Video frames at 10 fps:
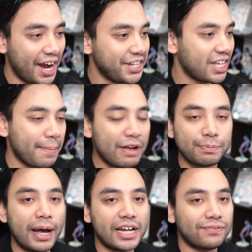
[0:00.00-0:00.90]
come out of
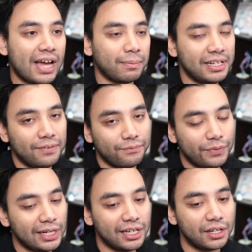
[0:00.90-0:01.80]
Spy X Family
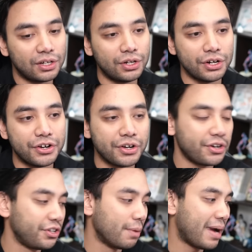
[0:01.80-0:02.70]
feeling good,
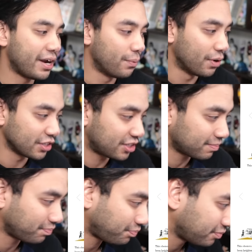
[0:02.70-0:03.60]
no matter what.
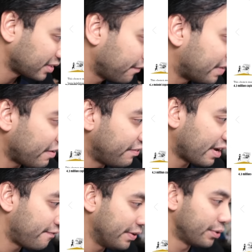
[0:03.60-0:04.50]
Very,
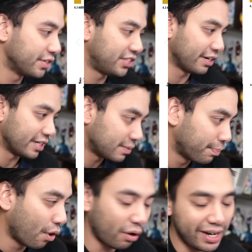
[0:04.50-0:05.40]
very feel-good series.
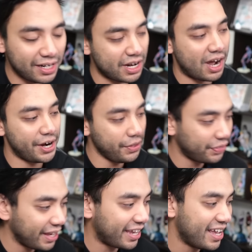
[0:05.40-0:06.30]
Boring? No, I don't
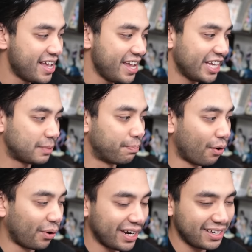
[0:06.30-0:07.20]
think it's
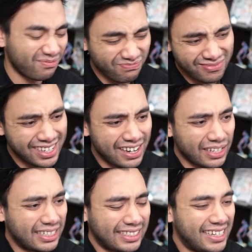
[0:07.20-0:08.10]
boring.
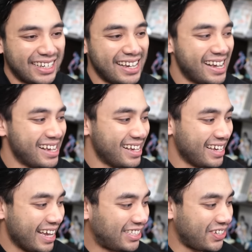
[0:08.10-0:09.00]

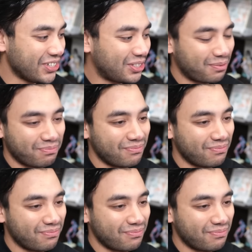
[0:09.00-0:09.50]
It's just,